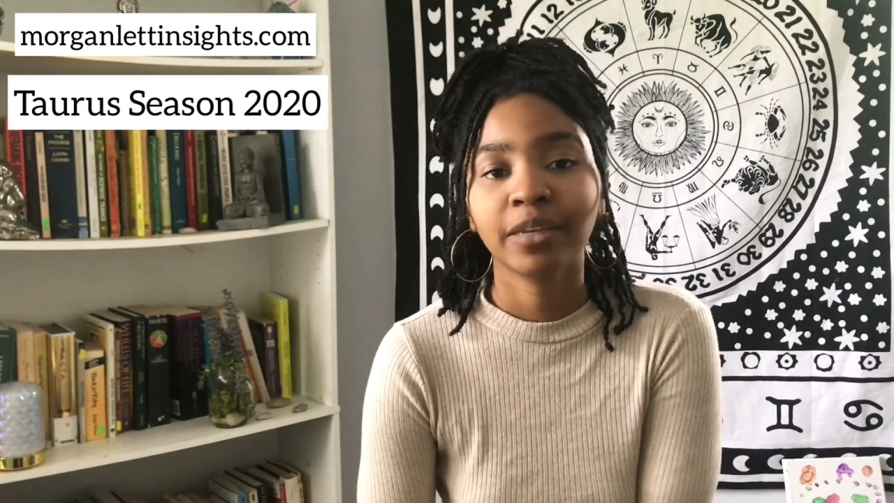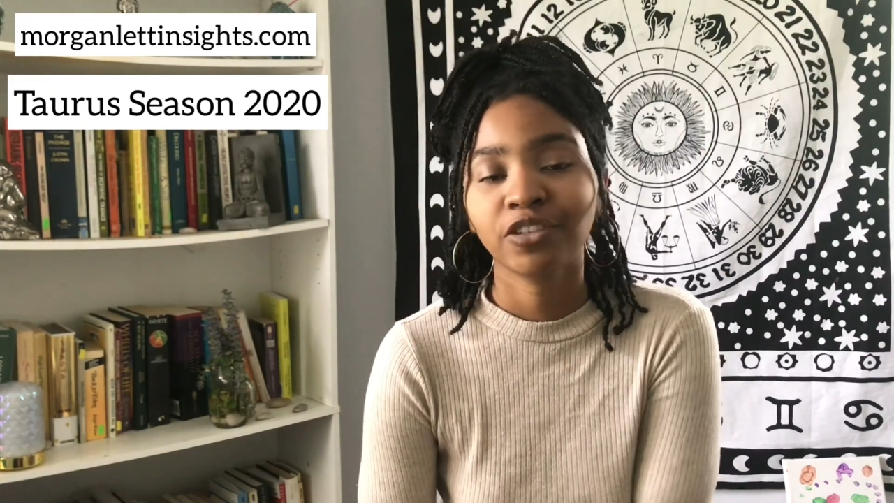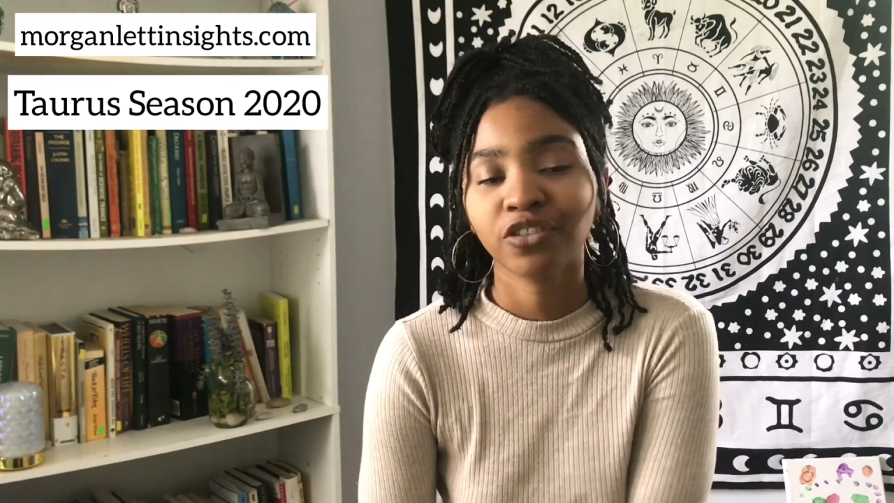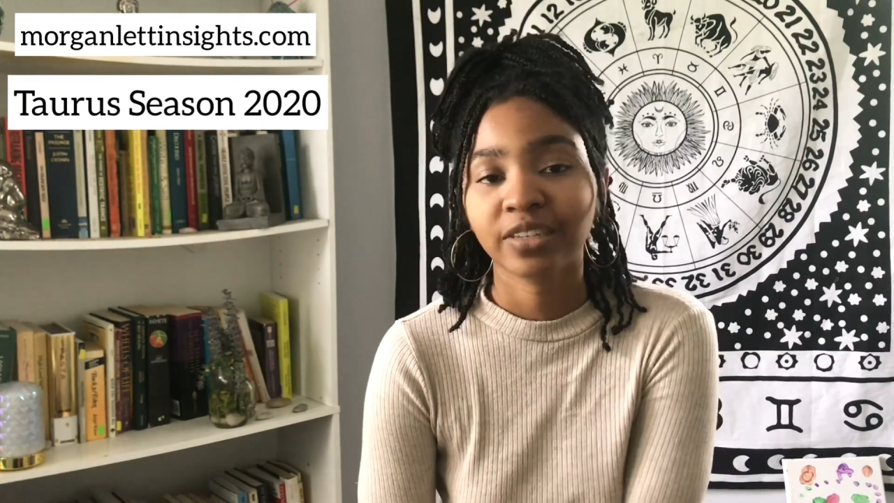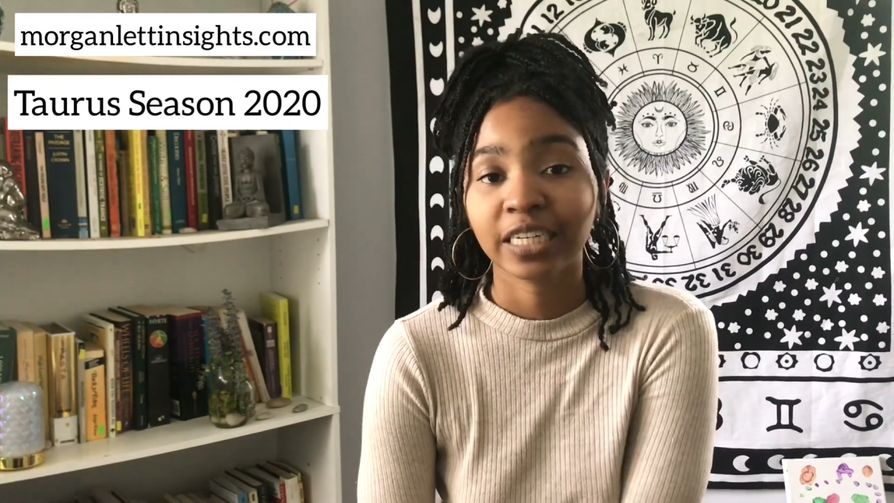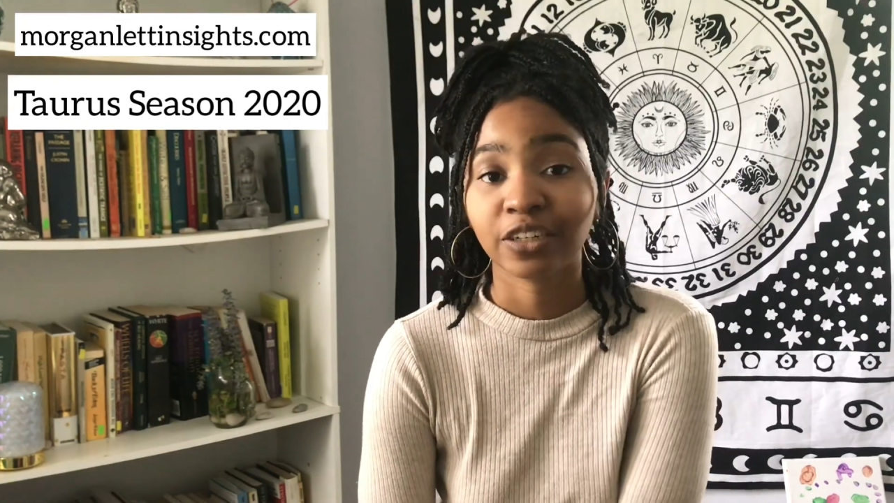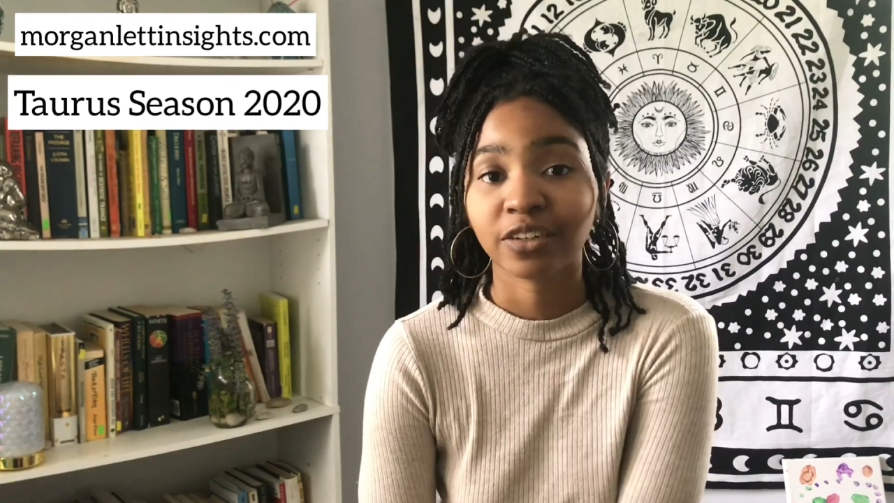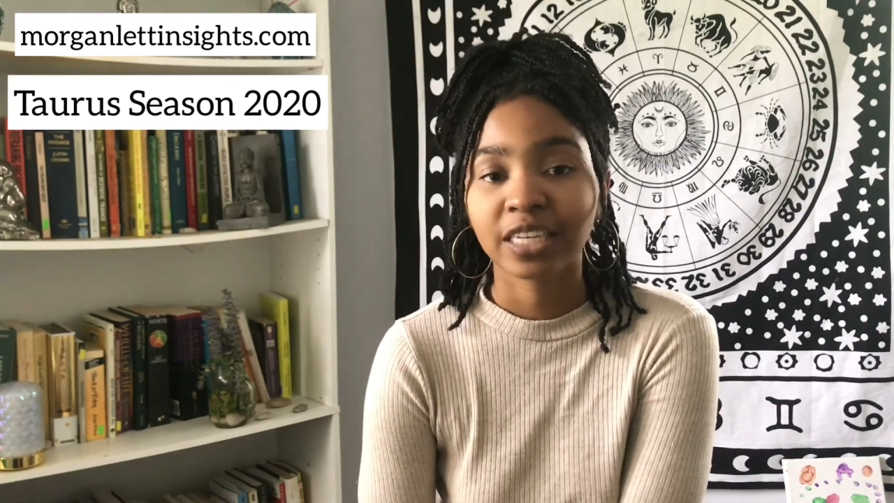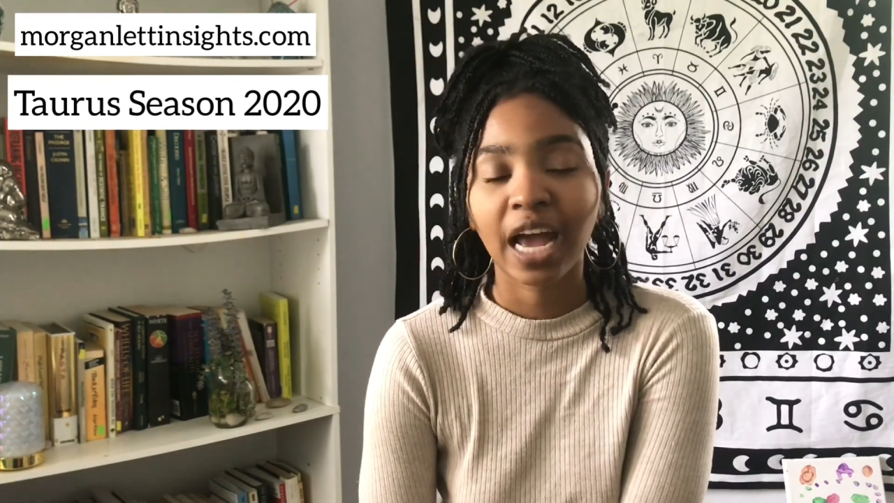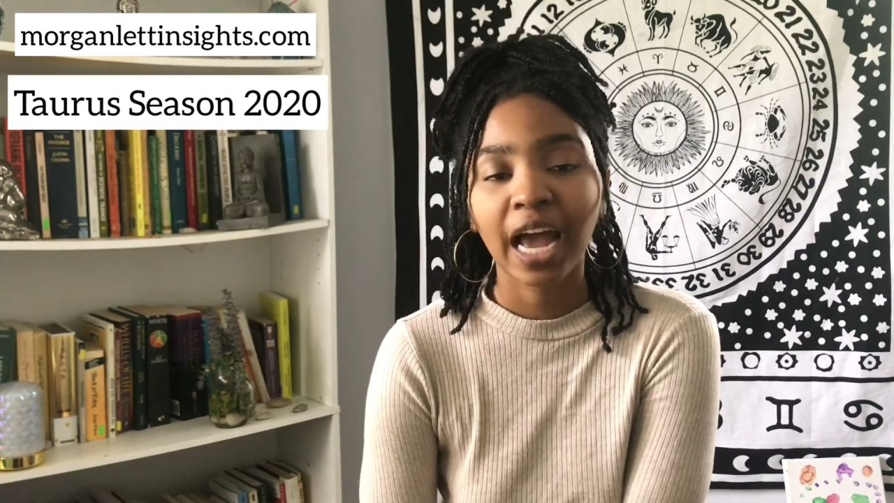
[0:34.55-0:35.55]
Eastern Standard
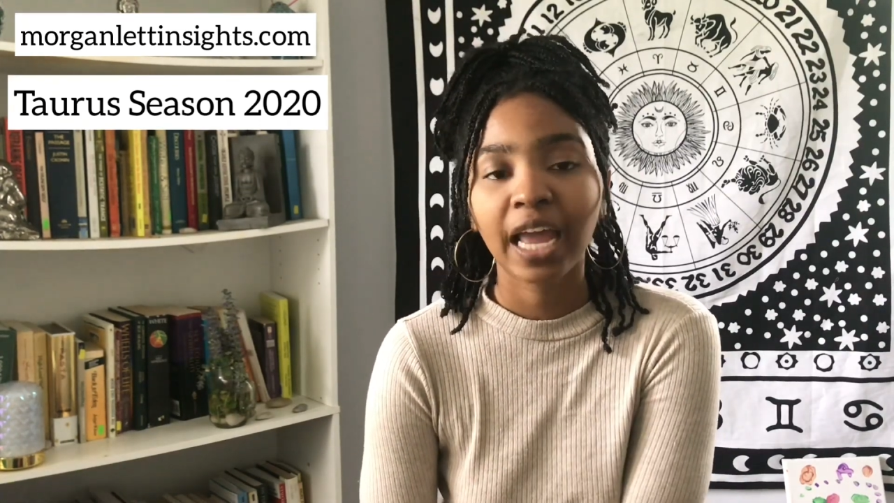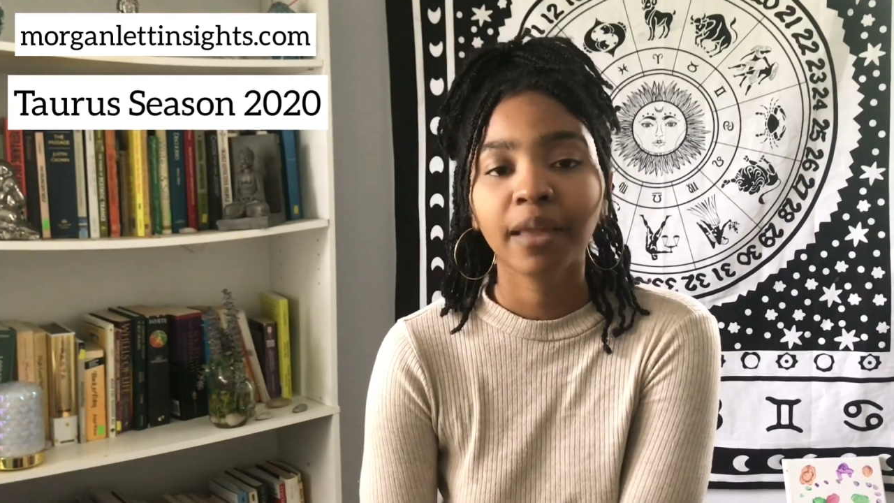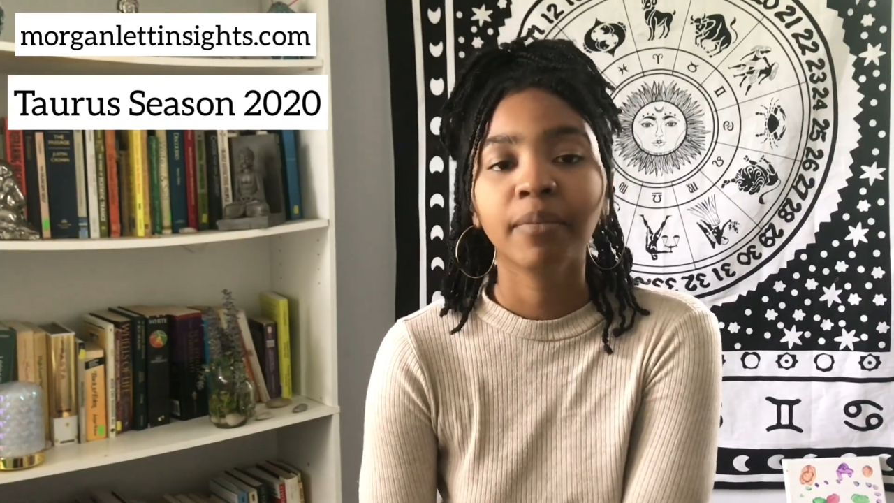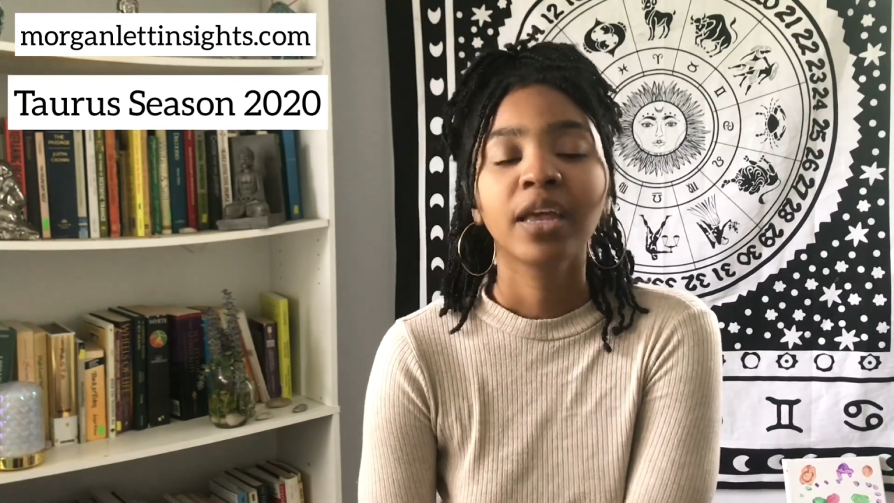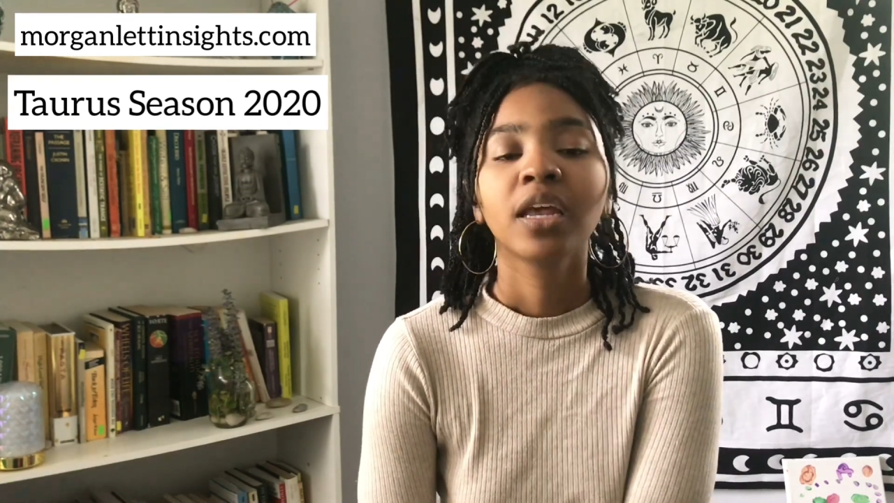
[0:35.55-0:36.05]
Time.